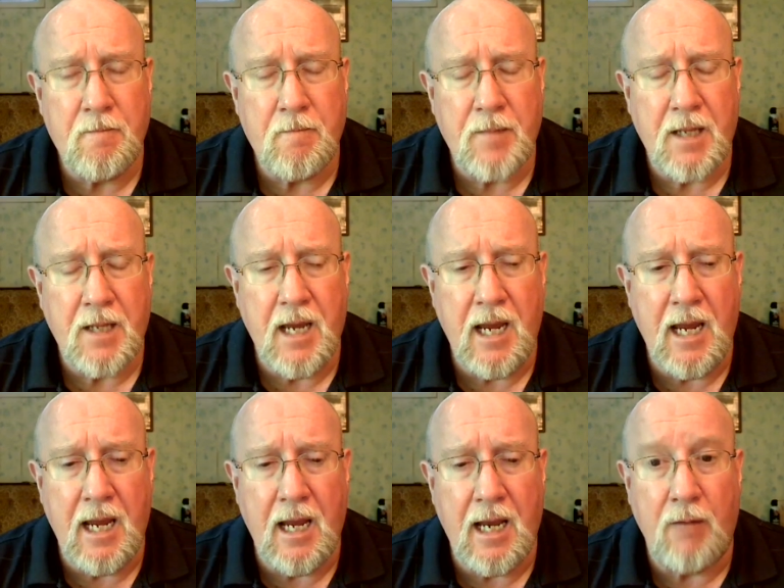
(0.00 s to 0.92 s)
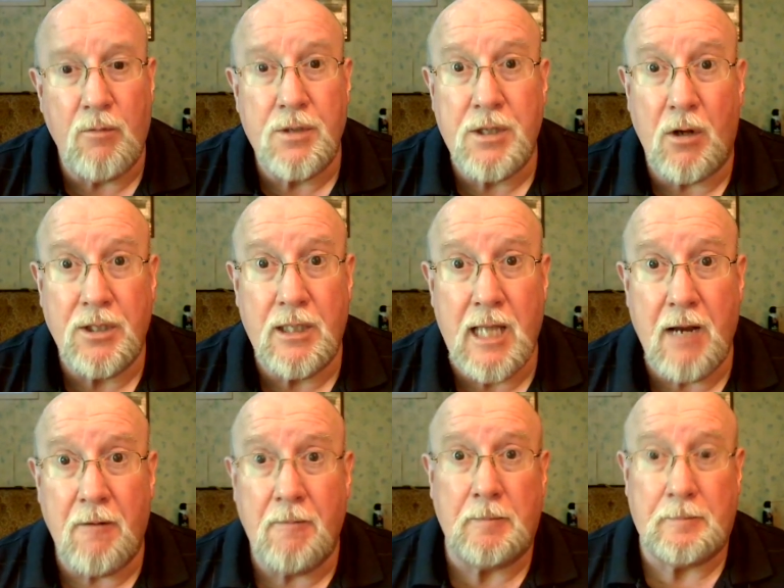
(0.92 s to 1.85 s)
to, and I will talk to
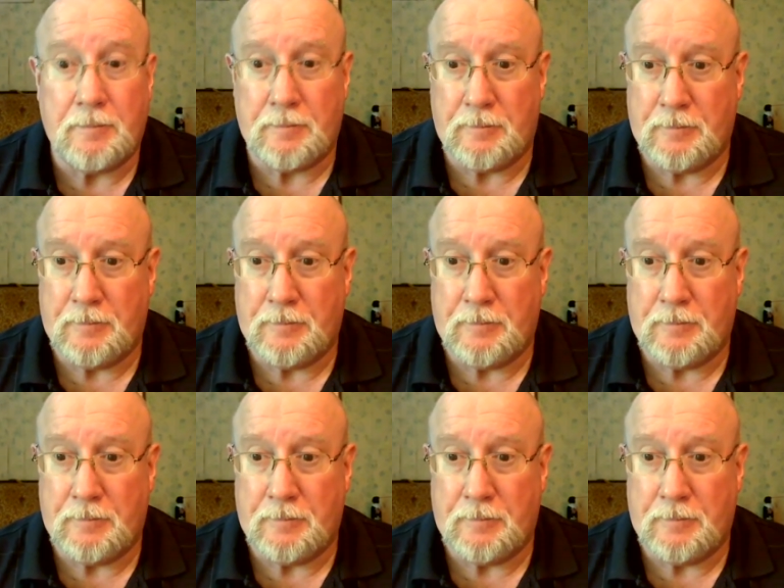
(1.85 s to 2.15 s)
you later.